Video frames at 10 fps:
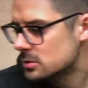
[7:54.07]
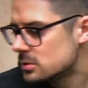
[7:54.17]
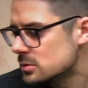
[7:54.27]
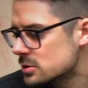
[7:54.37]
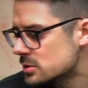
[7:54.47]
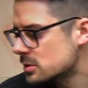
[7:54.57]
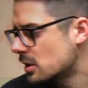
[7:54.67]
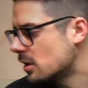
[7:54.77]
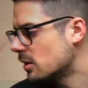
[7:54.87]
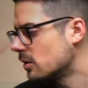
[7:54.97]

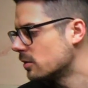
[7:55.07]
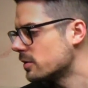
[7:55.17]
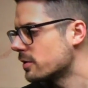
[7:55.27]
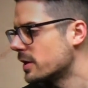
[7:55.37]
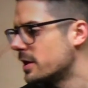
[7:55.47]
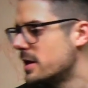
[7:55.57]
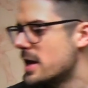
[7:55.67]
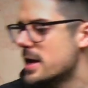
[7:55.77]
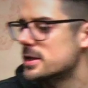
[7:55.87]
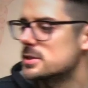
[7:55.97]
So then
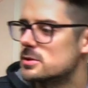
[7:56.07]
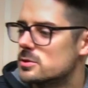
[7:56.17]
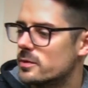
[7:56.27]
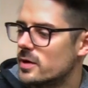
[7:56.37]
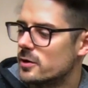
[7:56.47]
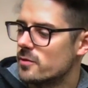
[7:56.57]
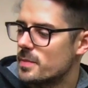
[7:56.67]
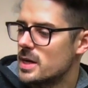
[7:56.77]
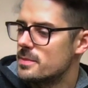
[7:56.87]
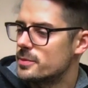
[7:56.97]
next, so we've gone over
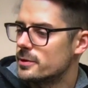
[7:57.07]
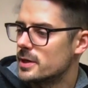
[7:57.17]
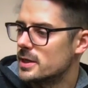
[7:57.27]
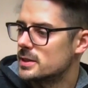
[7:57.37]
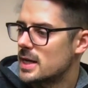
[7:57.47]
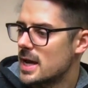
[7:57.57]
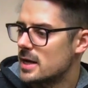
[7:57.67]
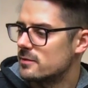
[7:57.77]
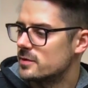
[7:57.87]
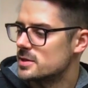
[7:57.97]
paper and
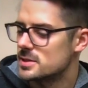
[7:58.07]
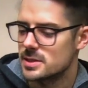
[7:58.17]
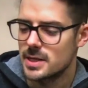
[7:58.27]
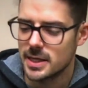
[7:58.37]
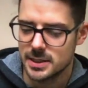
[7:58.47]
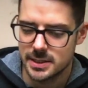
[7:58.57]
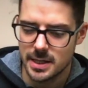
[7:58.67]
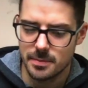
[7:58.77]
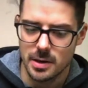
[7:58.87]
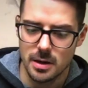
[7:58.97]
canvas. The next
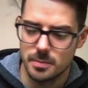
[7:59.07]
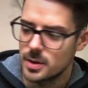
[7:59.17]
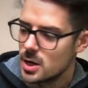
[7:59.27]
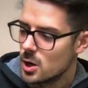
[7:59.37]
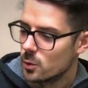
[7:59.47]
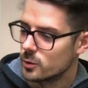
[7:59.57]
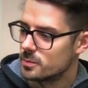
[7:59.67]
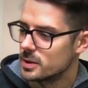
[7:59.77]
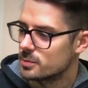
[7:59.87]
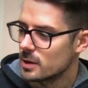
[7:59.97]
step up would
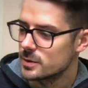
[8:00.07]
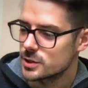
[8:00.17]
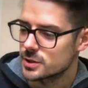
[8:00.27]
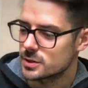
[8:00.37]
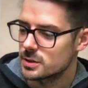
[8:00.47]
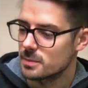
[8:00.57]
be probably just the